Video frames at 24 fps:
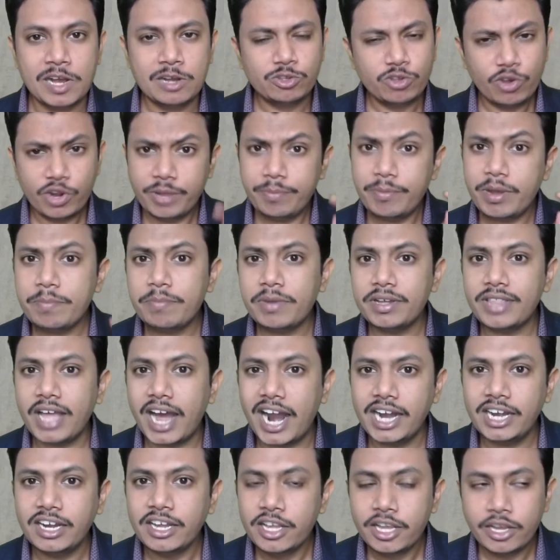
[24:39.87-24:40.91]
So remember
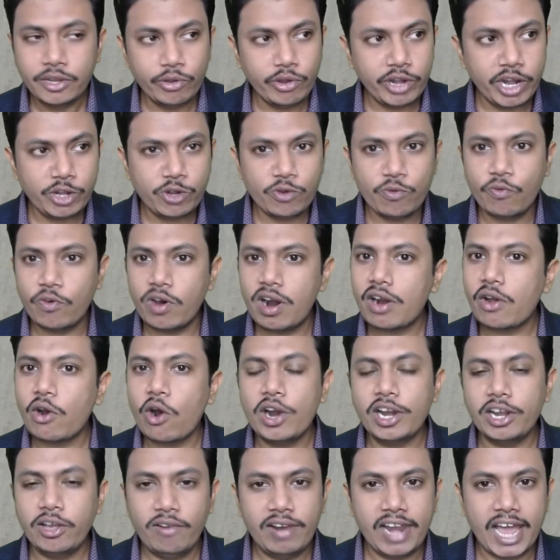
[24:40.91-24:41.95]
that you need to work
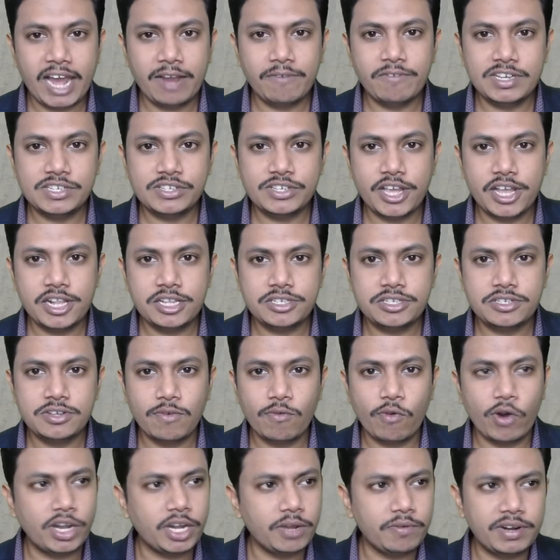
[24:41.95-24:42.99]
on your language skills,
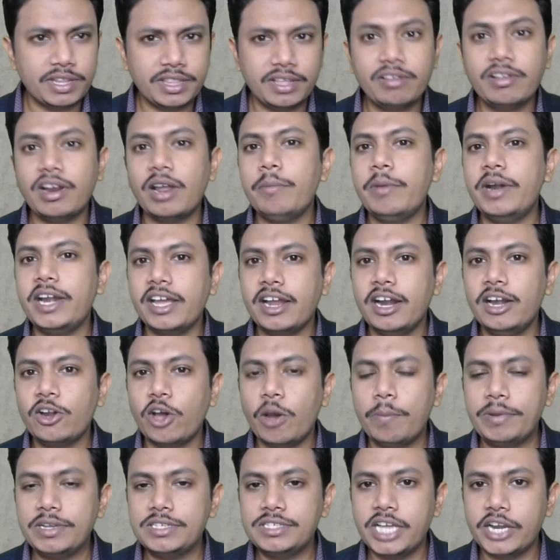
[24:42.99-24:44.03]
whatever the grammatical
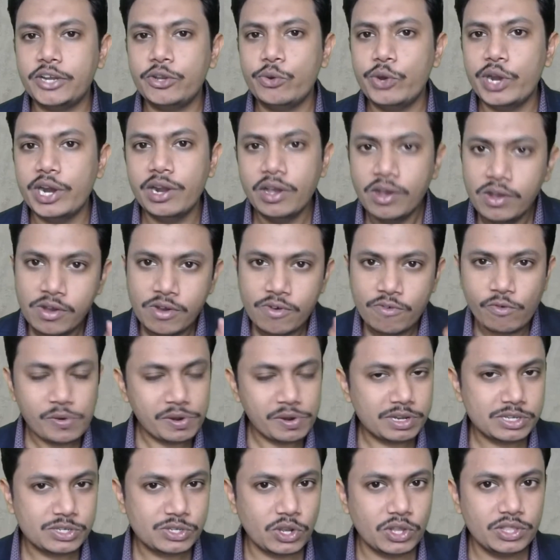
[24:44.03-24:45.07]
topics that you need,
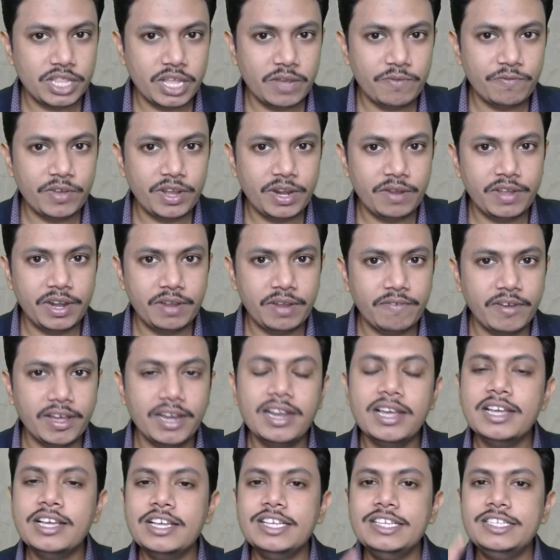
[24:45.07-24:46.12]
focus on them very, very well.